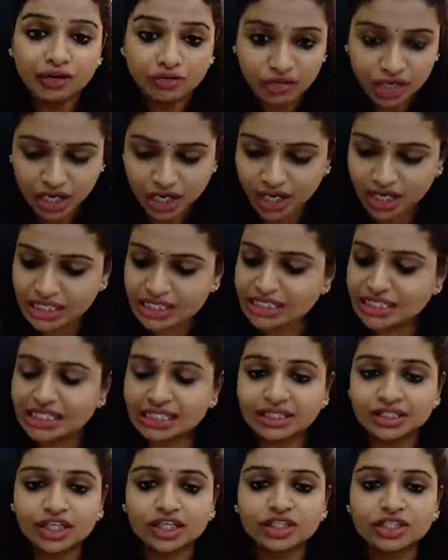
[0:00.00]

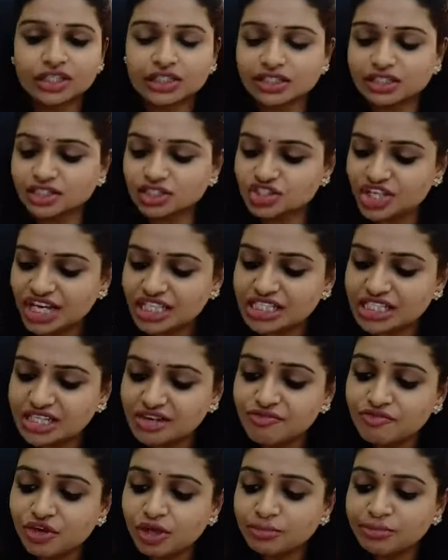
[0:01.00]
now chest
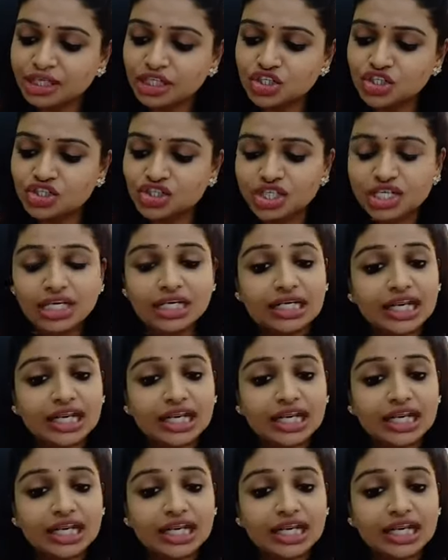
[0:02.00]
inflammation,